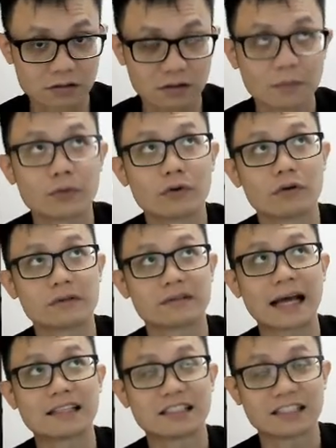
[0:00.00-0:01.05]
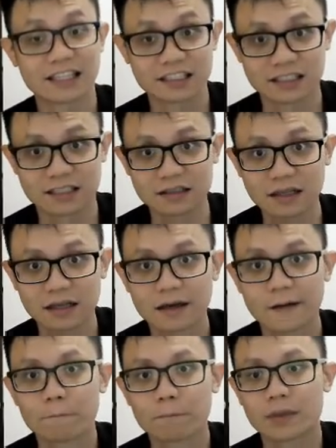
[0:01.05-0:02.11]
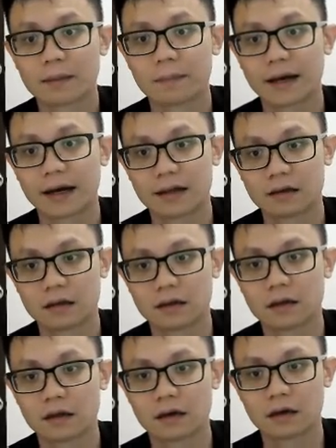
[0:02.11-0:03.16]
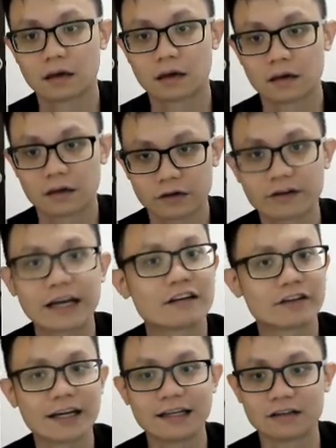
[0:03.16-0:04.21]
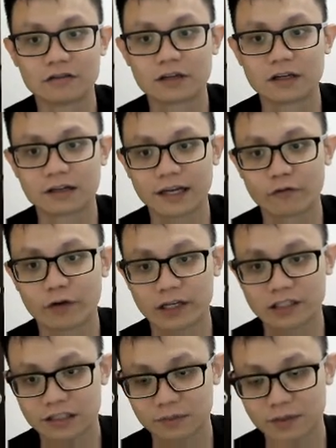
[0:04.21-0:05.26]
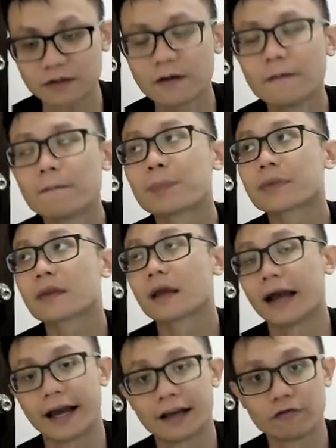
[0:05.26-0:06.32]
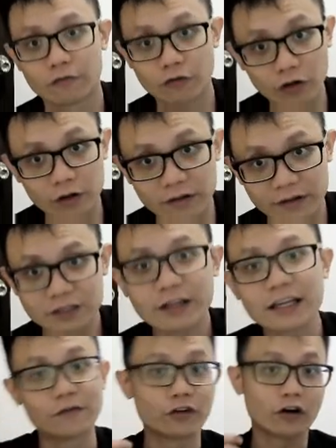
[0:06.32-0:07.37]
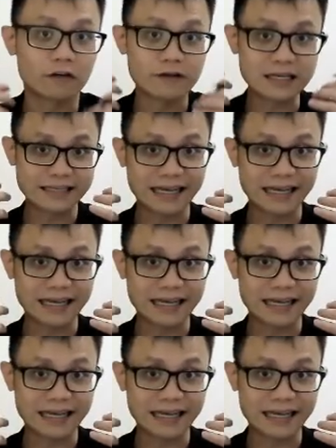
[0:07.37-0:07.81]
pronunciation. But you can try it in Google, okay? Vegetable and fruit. That's why if you always get